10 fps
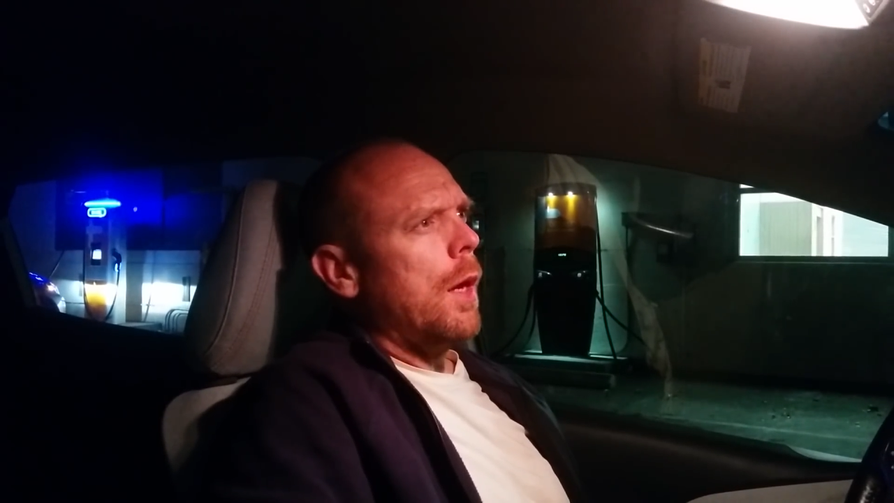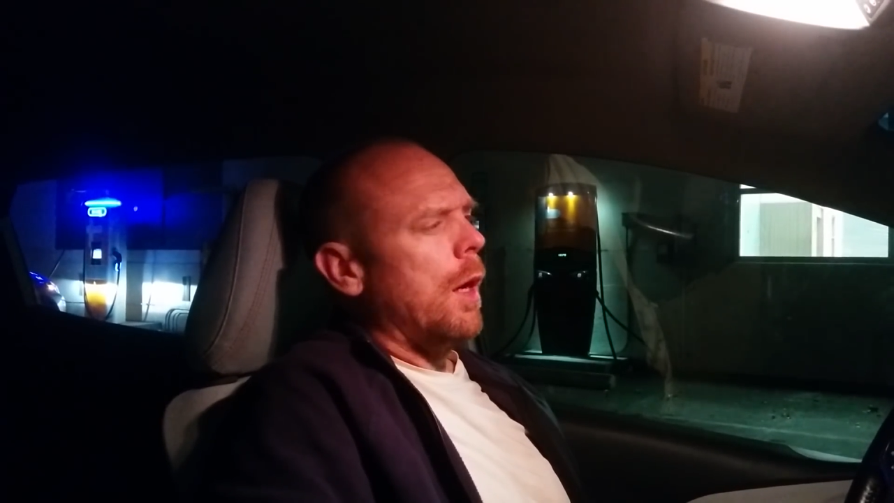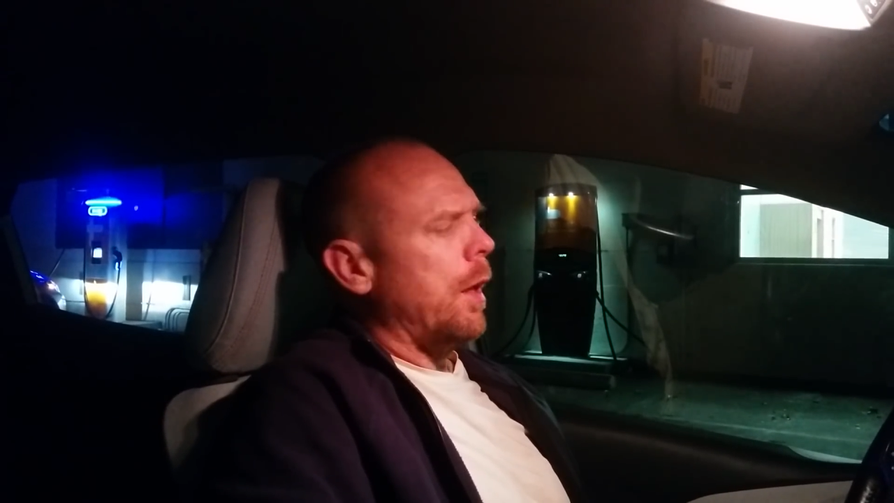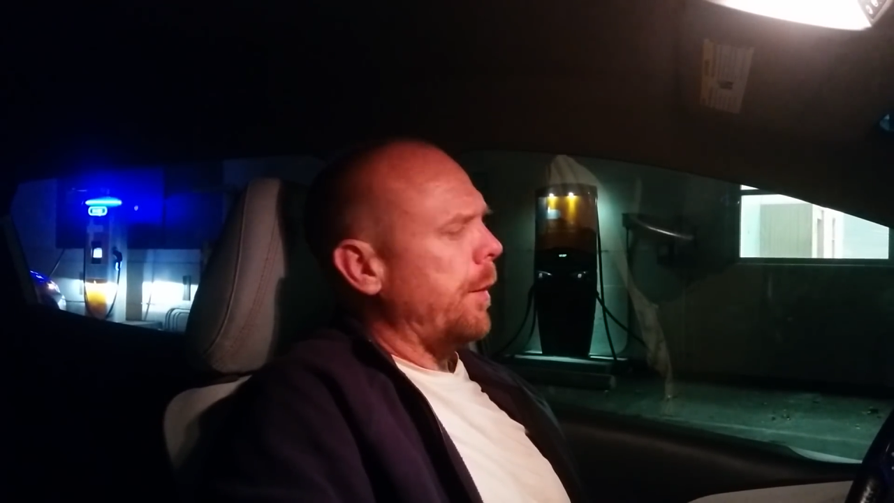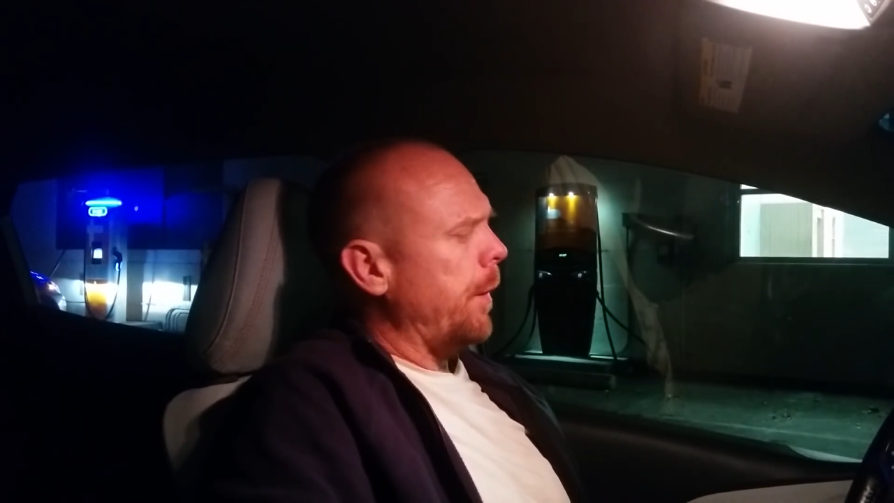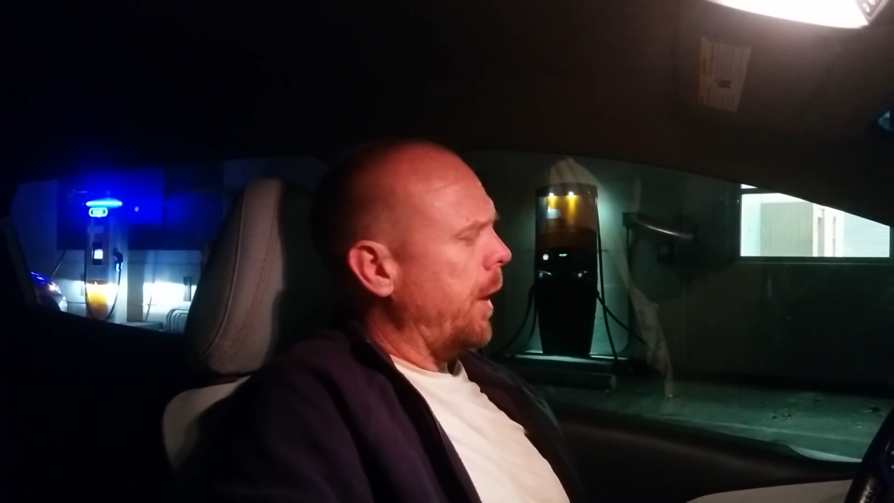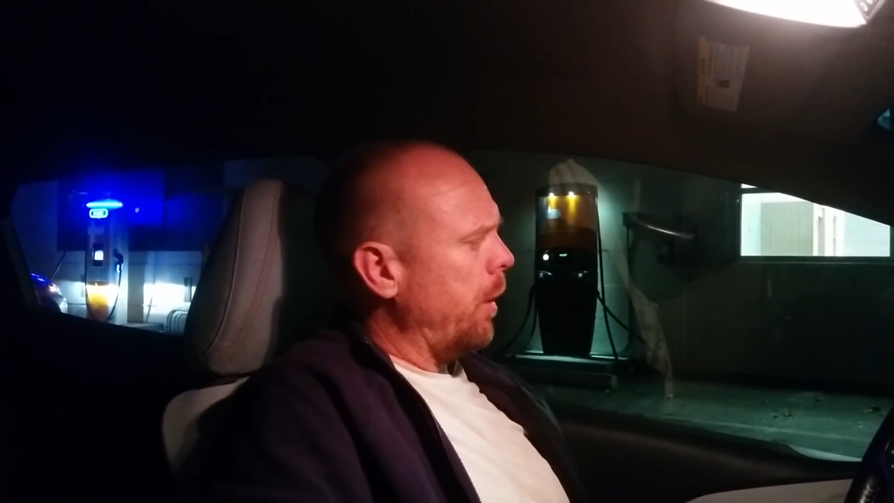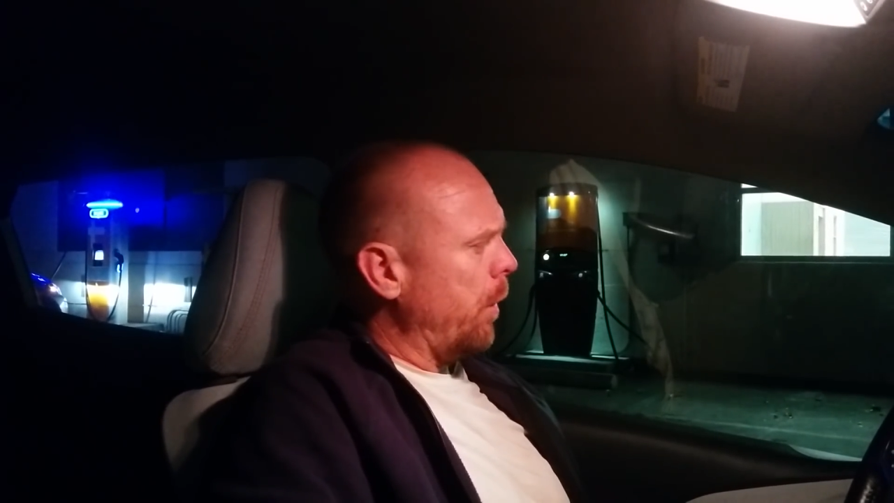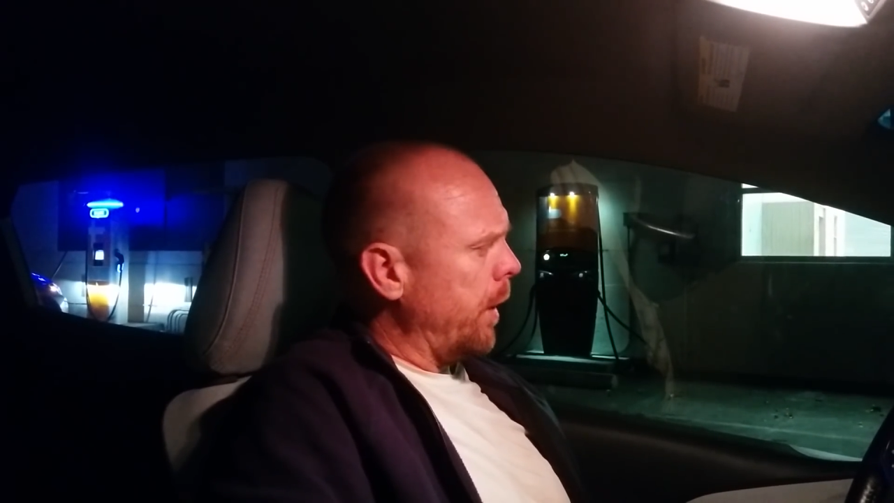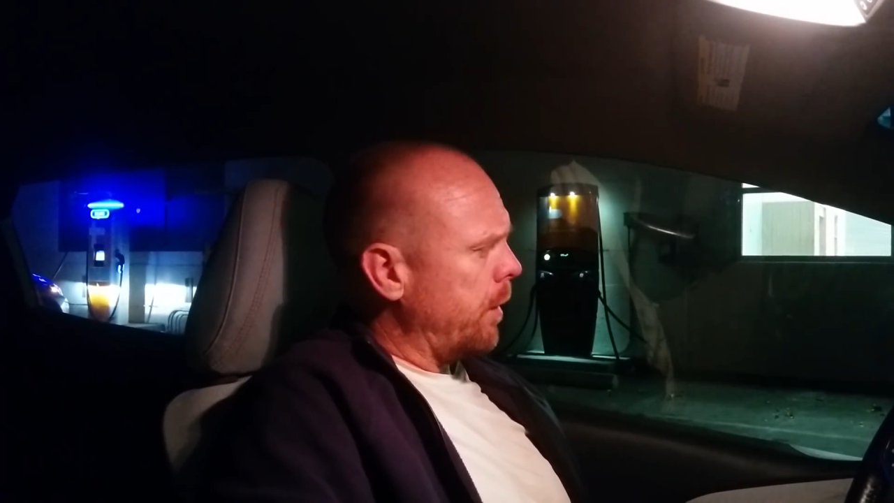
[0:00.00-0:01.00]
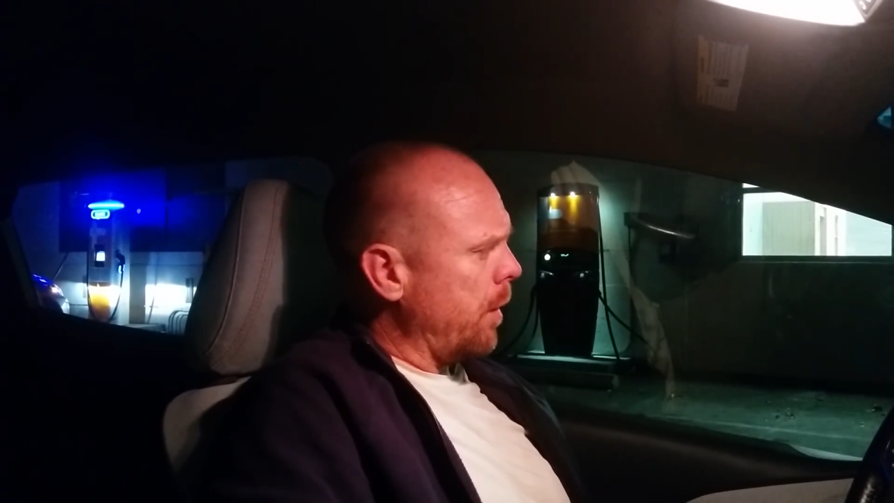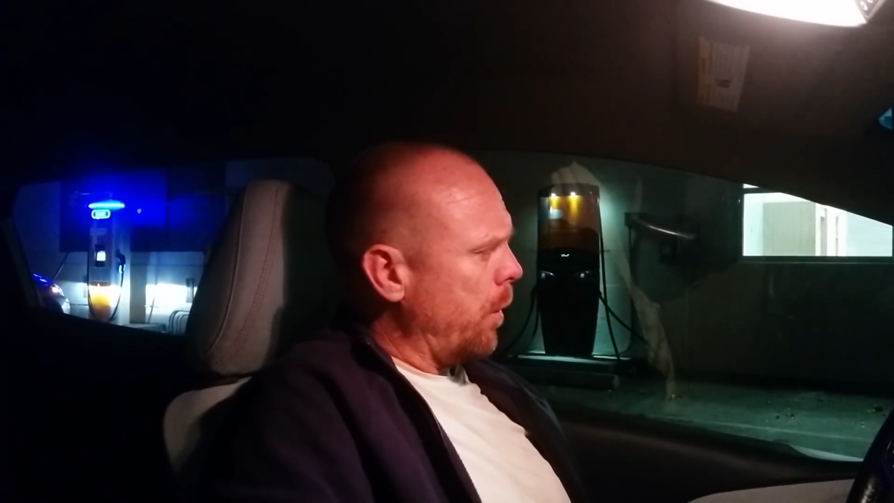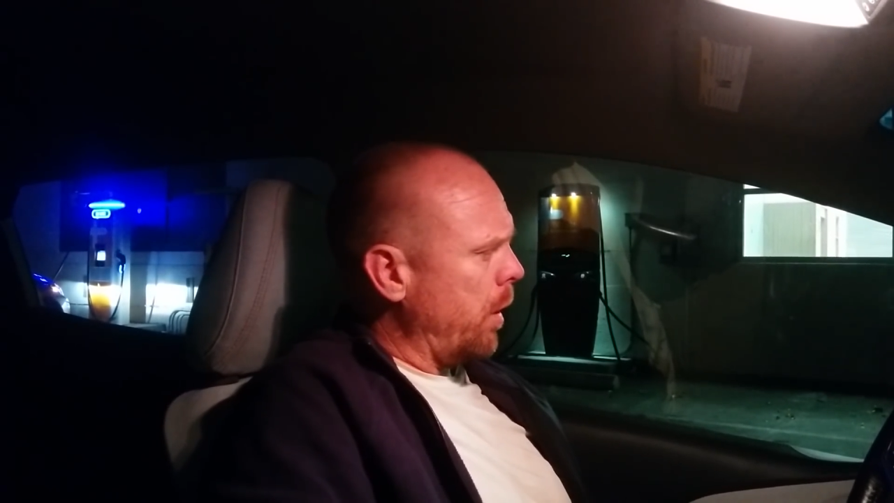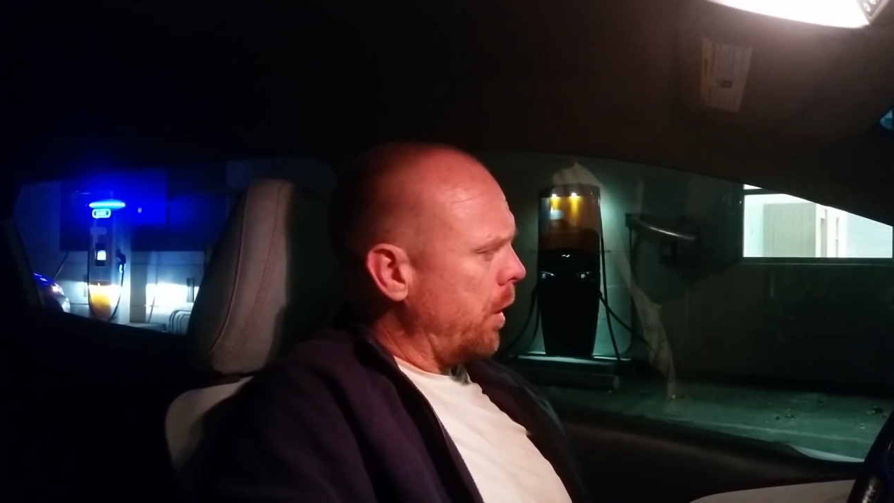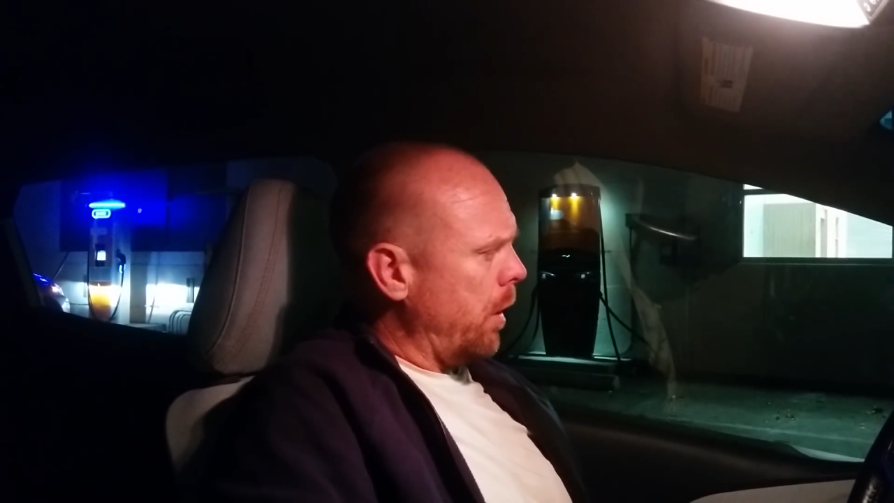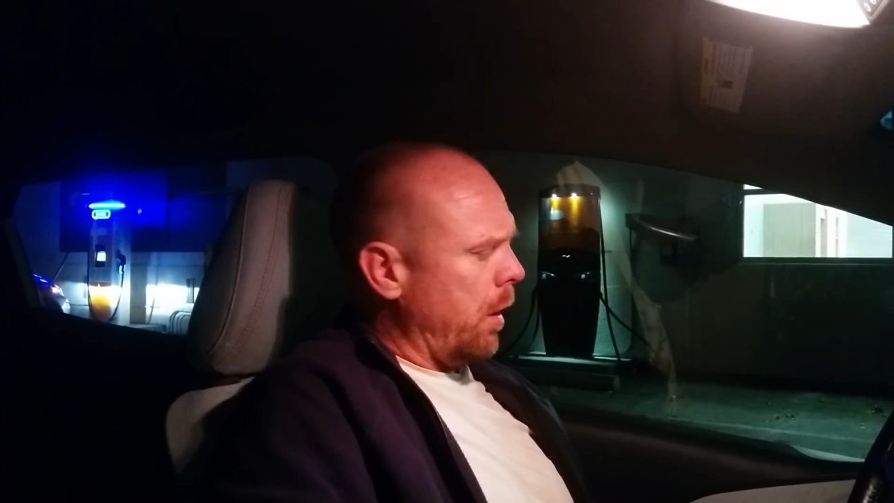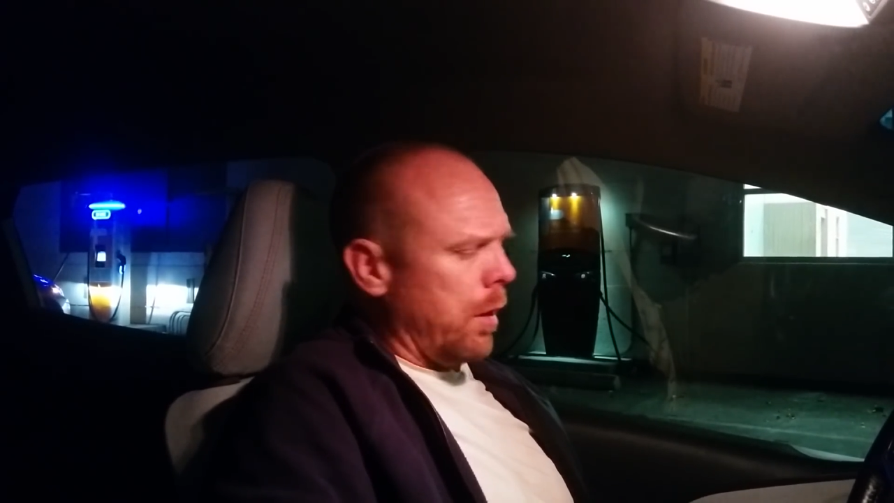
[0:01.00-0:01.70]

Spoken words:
Anyway, someone